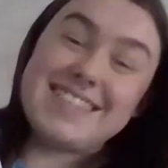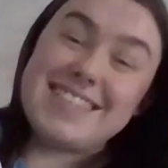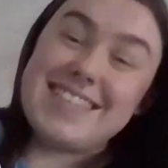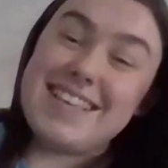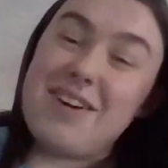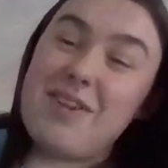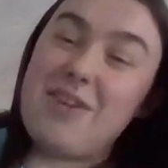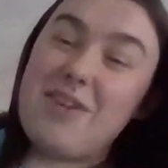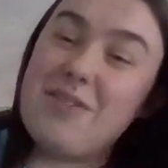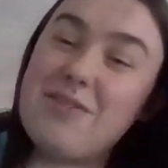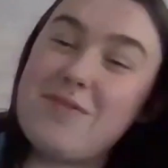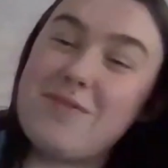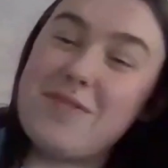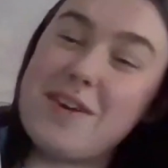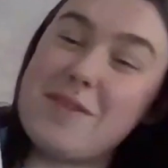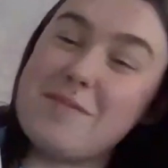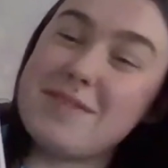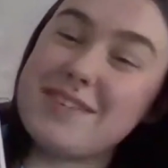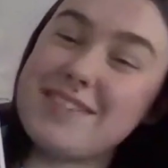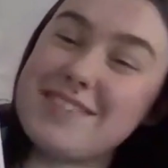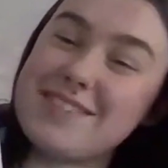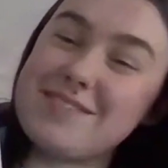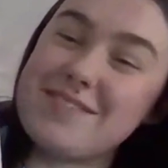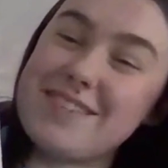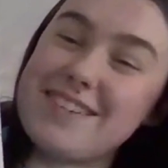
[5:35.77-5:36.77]
the all
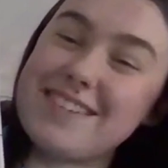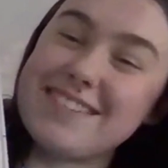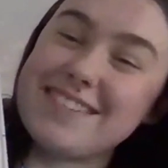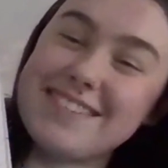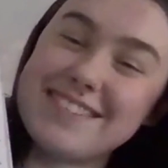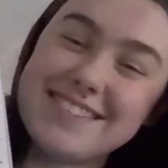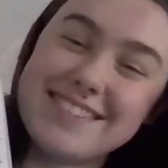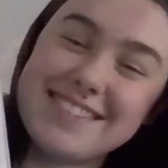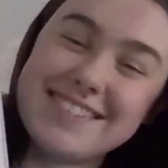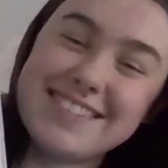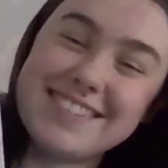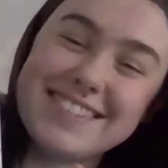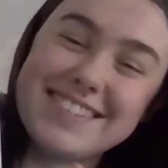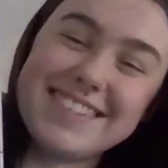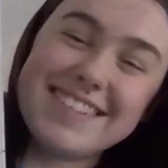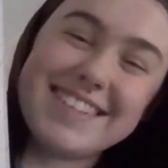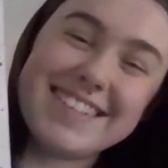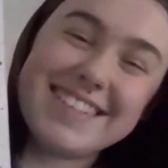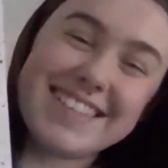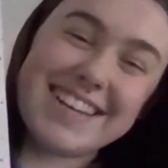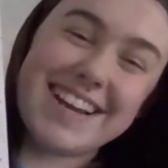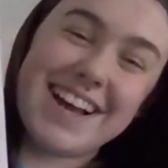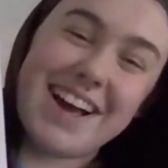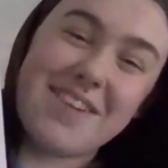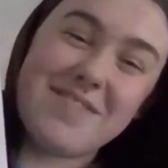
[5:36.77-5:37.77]
famous one
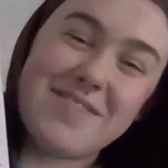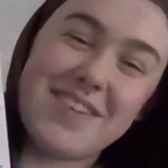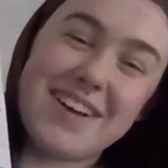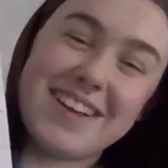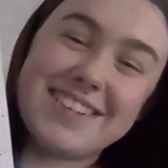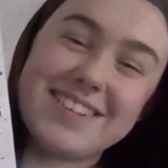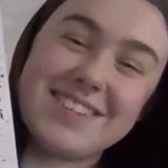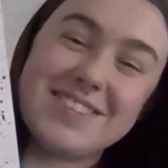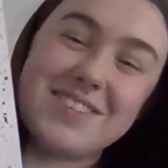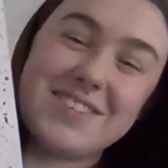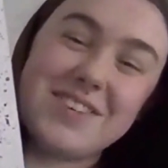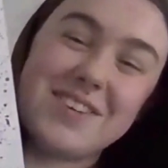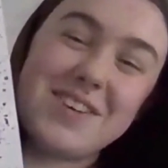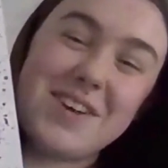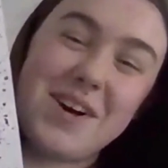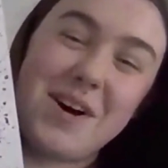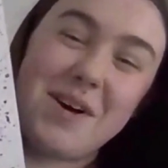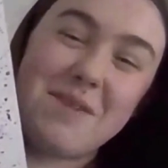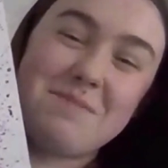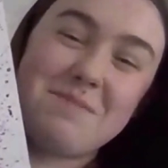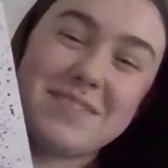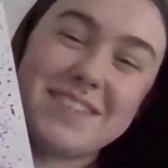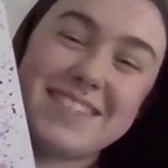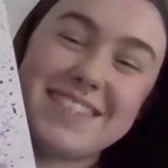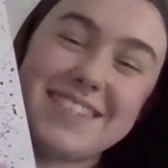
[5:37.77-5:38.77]
that I've had to do
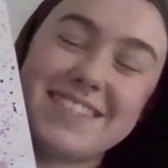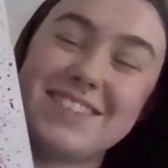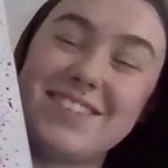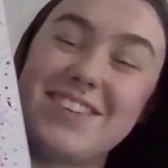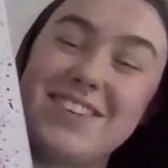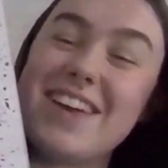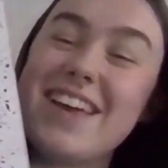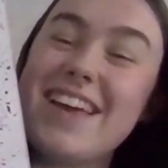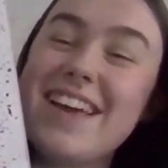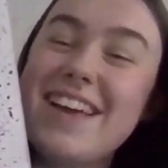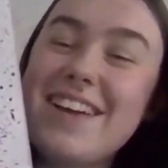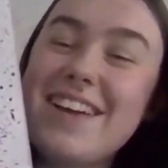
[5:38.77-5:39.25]
up until now.